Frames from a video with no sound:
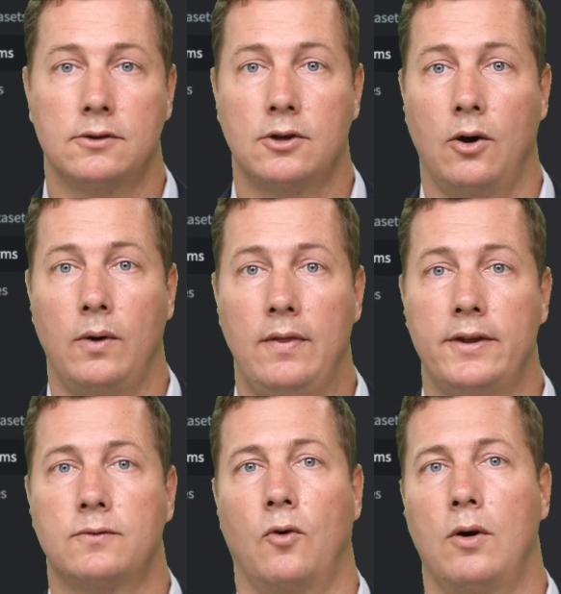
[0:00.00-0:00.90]
So in
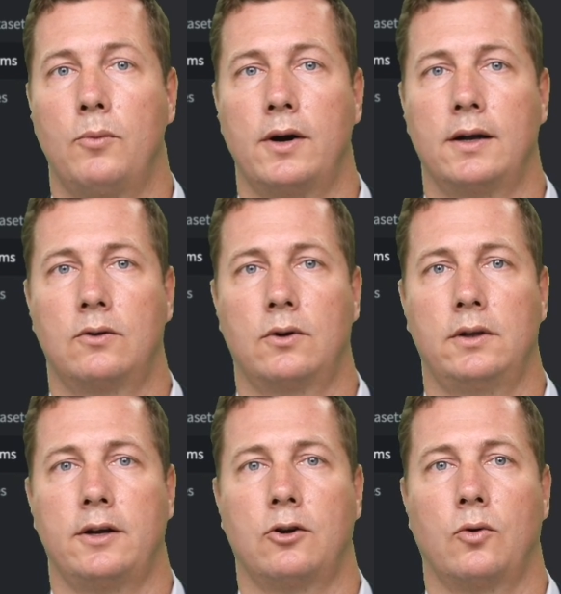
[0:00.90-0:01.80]
this form, we're going to
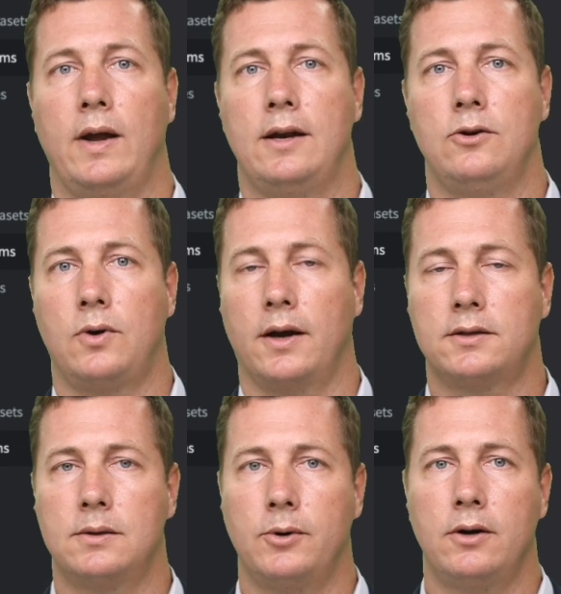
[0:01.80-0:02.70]
click Create New
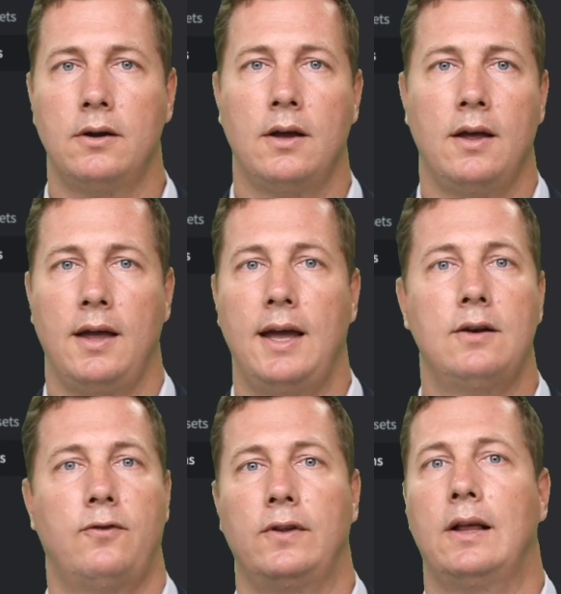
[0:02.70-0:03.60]
Customer
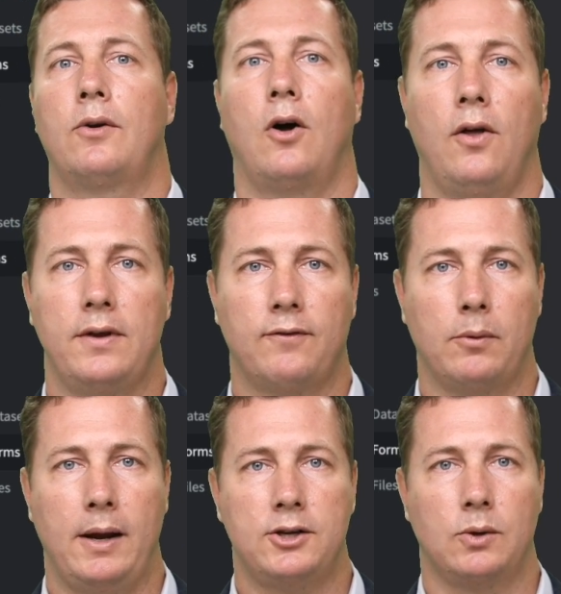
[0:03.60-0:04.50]
and fill out all the
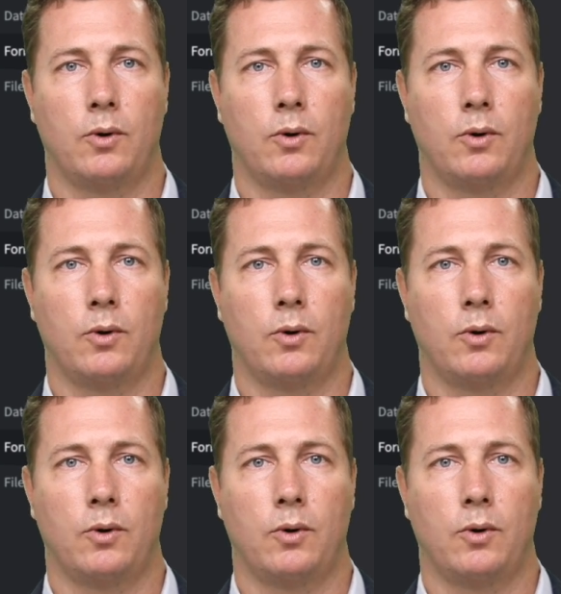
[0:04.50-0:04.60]
information.